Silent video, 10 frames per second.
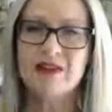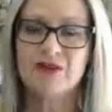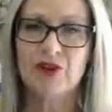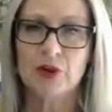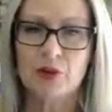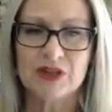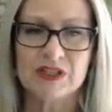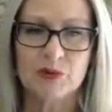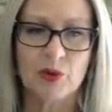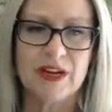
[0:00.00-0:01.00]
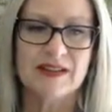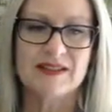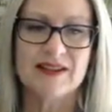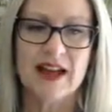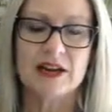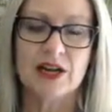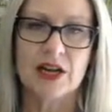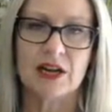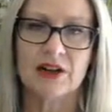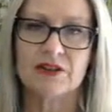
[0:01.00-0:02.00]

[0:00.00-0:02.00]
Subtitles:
And the final principle is that